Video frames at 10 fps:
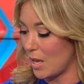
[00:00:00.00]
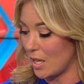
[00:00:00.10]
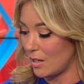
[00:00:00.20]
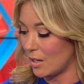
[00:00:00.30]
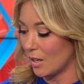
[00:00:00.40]
the
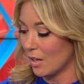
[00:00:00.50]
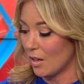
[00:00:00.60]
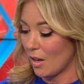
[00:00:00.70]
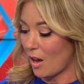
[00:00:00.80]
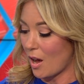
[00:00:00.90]
men
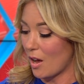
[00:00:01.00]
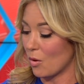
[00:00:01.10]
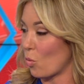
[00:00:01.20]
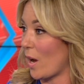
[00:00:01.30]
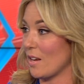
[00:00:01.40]

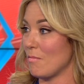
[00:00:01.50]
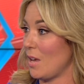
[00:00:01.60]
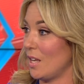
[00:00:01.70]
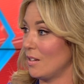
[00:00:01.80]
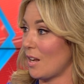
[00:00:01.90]
uh,
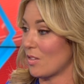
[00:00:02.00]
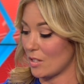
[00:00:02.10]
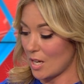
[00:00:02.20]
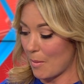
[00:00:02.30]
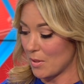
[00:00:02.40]
white men
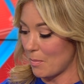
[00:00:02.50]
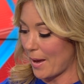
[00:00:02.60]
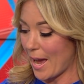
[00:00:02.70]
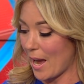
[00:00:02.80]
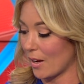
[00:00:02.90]
at the top of
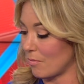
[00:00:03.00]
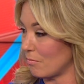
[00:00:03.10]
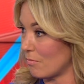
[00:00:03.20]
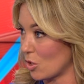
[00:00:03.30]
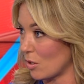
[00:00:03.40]
the pack.